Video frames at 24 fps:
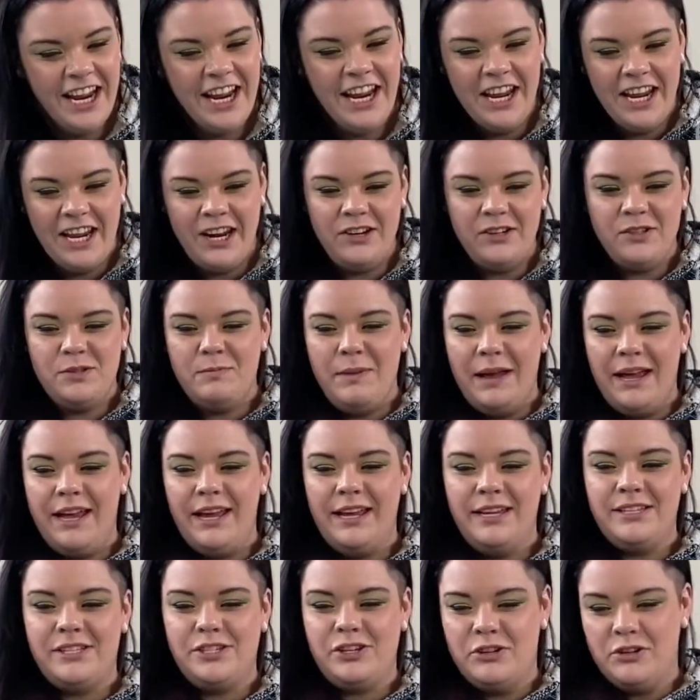Here's my
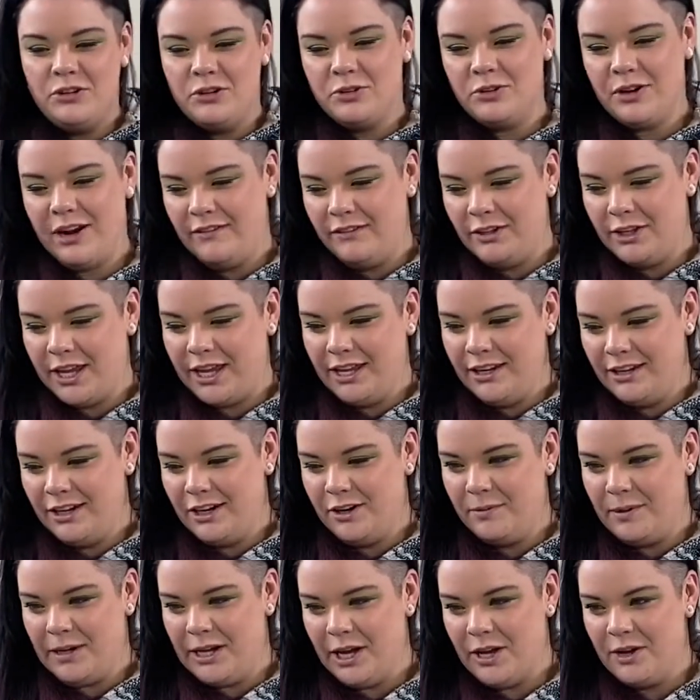stoner travel kit. Here
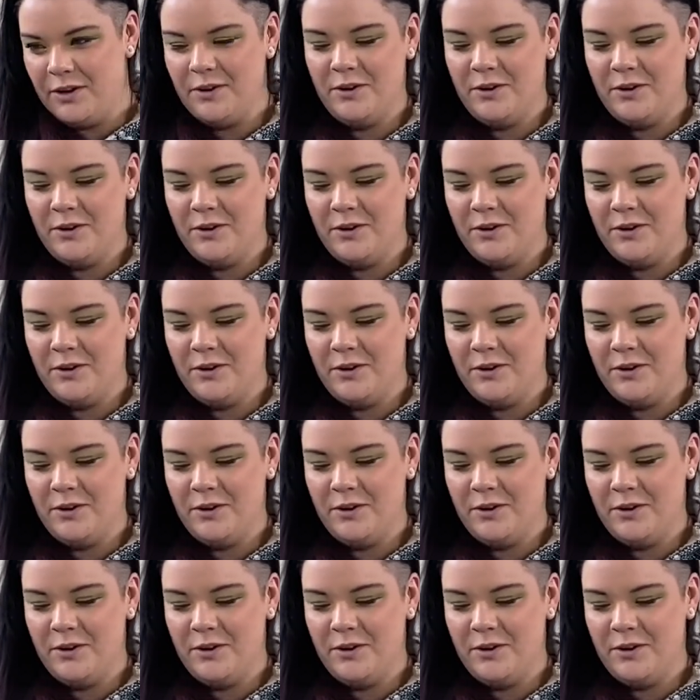we go.